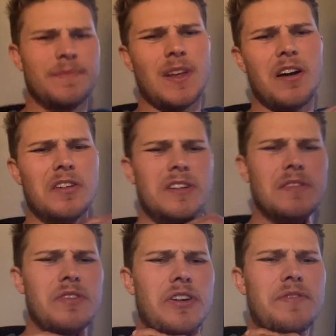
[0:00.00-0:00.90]

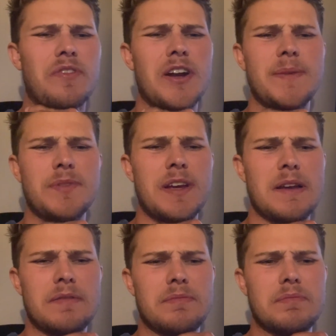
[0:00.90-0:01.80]
130 frames
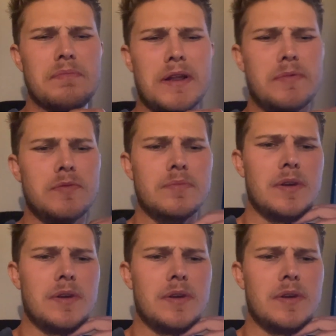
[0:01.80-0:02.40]
at minimum,